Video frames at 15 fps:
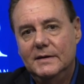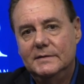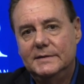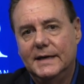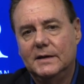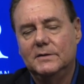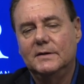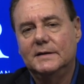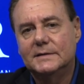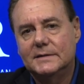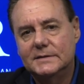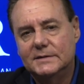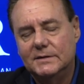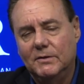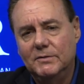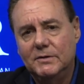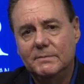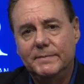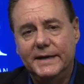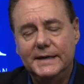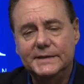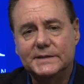Take a look at the donor
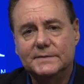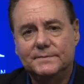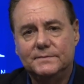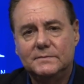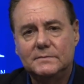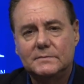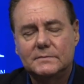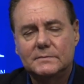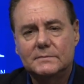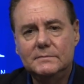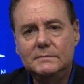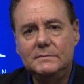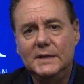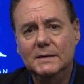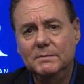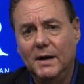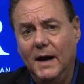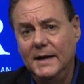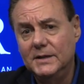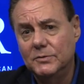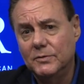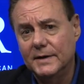base.
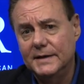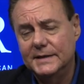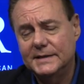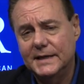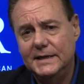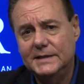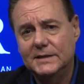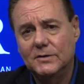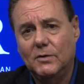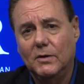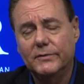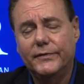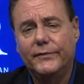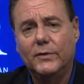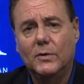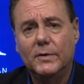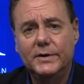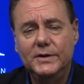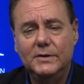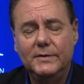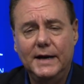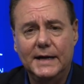Behind an organization called
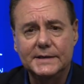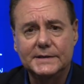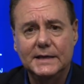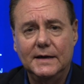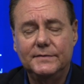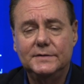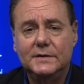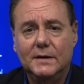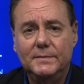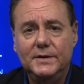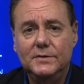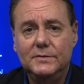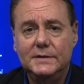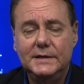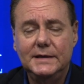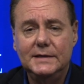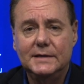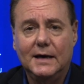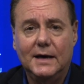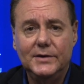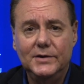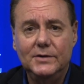Forward US,
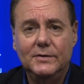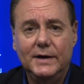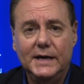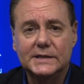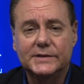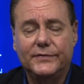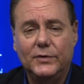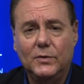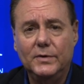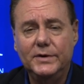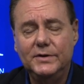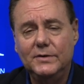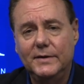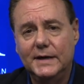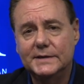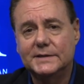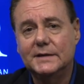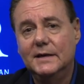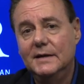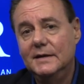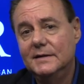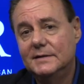FWD.US, Forward US,
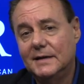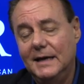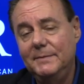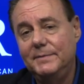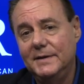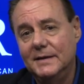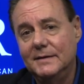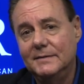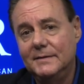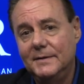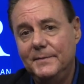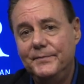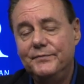type in